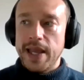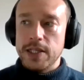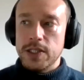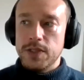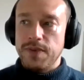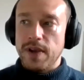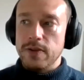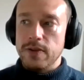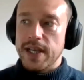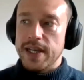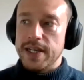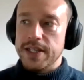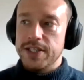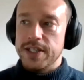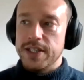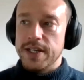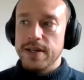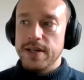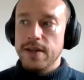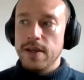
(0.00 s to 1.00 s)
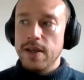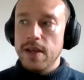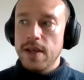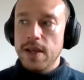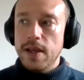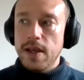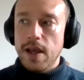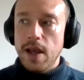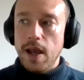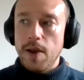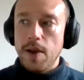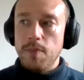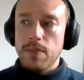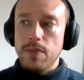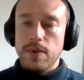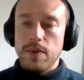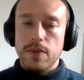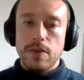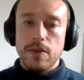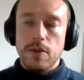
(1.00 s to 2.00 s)
Gates Foundation.
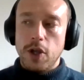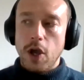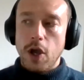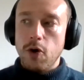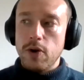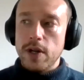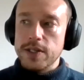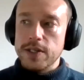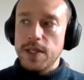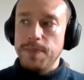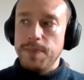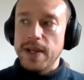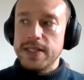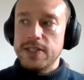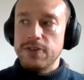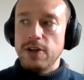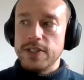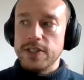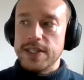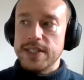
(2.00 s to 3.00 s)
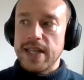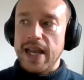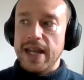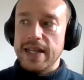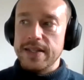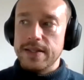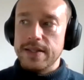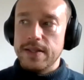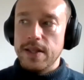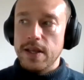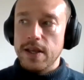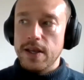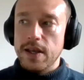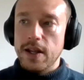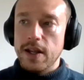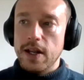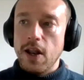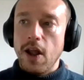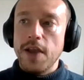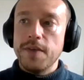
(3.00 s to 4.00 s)
The goal is to better understand
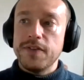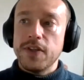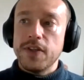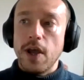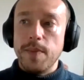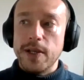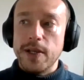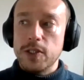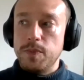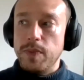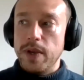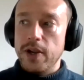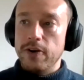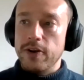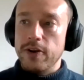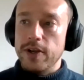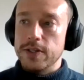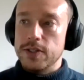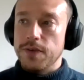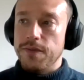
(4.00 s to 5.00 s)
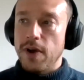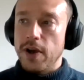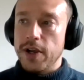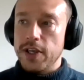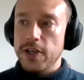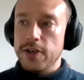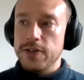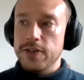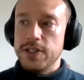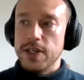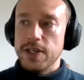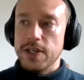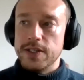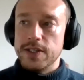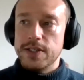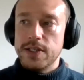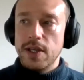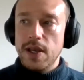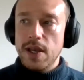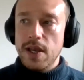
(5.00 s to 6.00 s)
the lifetime experience of our
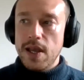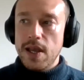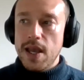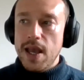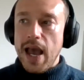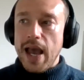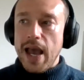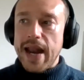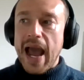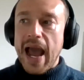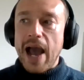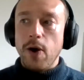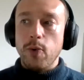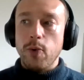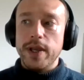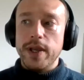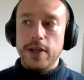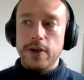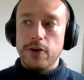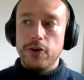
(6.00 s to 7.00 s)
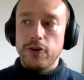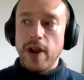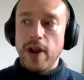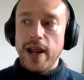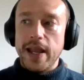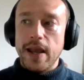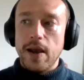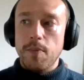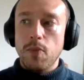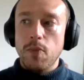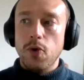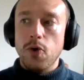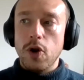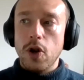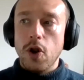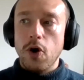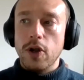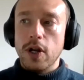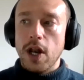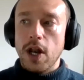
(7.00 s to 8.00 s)
users and how we can create a more
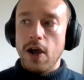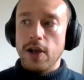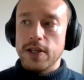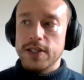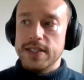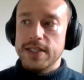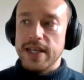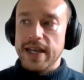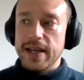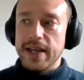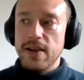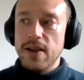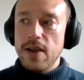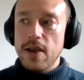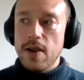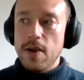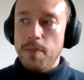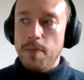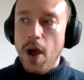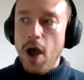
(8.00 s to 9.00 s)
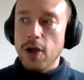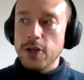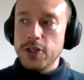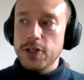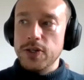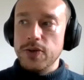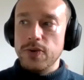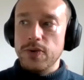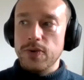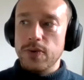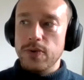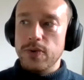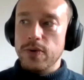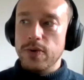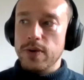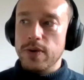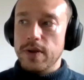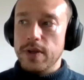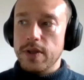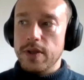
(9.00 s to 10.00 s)
long-lasting personal
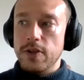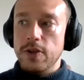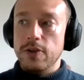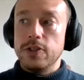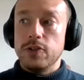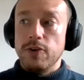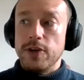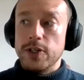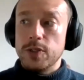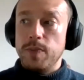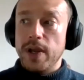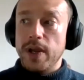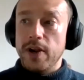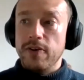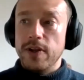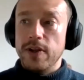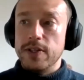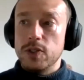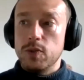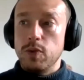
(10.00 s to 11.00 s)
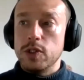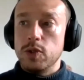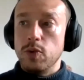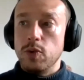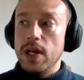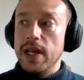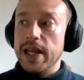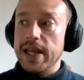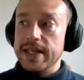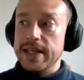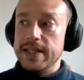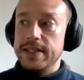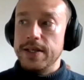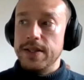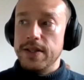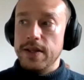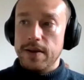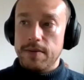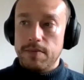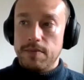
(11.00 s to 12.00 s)
user experience, which will lead to
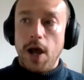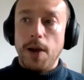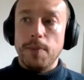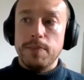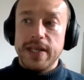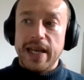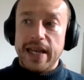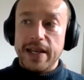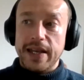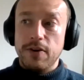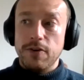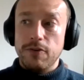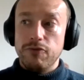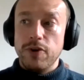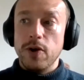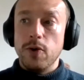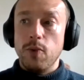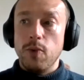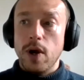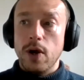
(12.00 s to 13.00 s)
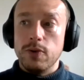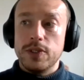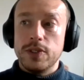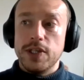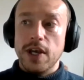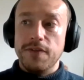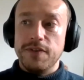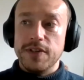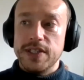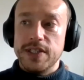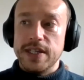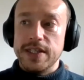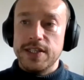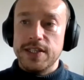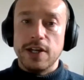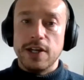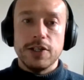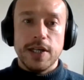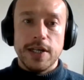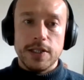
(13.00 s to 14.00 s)
the uptake of real-world services
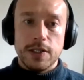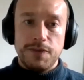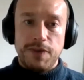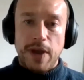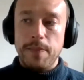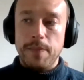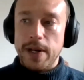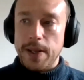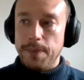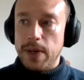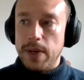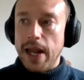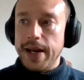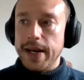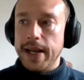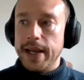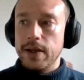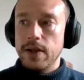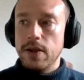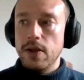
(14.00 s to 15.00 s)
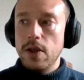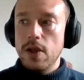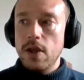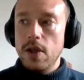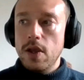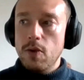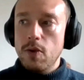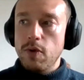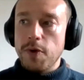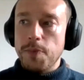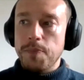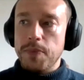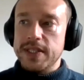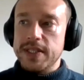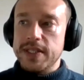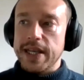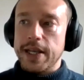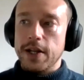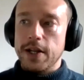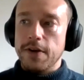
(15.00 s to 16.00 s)
such as family planning, with a
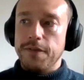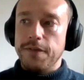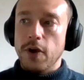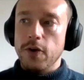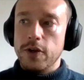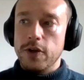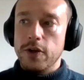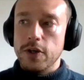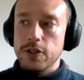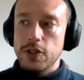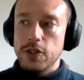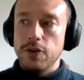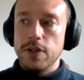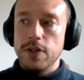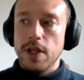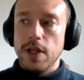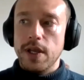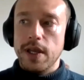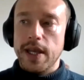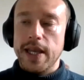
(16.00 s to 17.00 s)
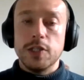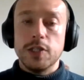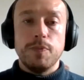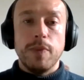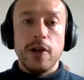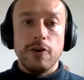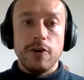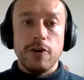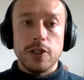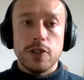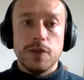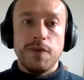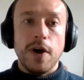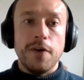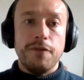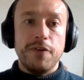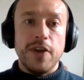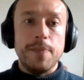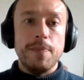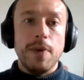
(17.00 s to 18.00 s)
particular focus on the experience of
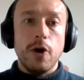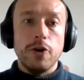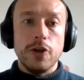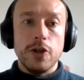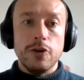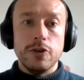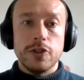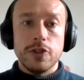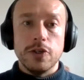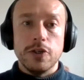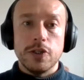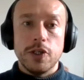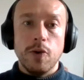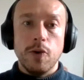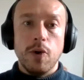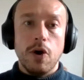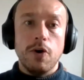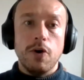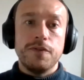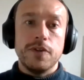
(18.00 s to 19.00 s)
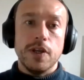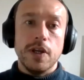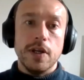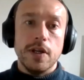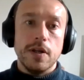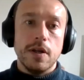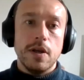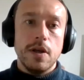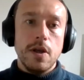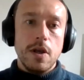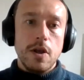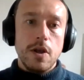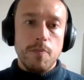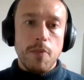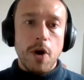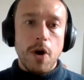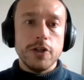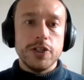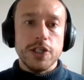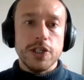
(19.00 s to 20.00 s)
our female users who are often
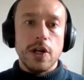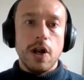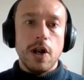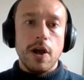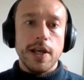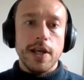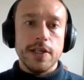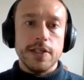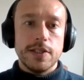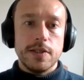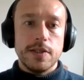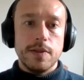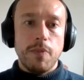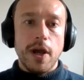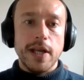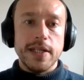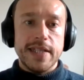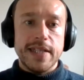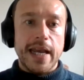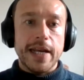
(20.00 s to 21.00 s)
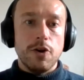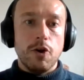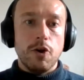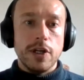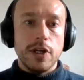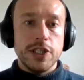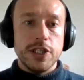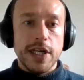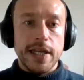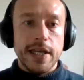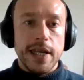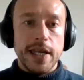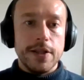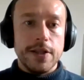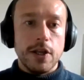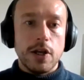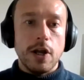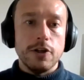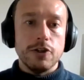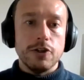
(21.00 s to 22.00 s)
marginalized by technology in
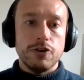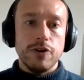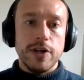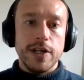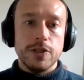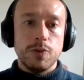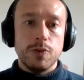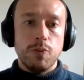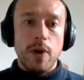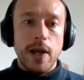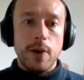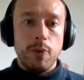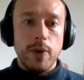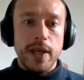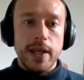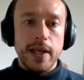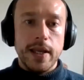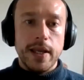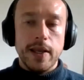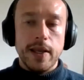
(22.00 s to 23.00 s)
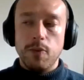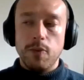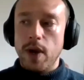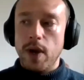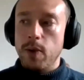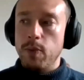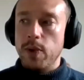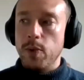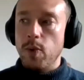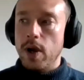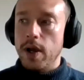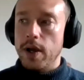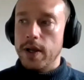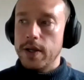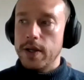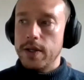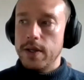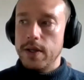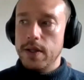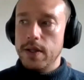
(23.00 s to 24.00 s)
the countries where we
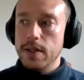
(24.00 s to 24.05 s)
work.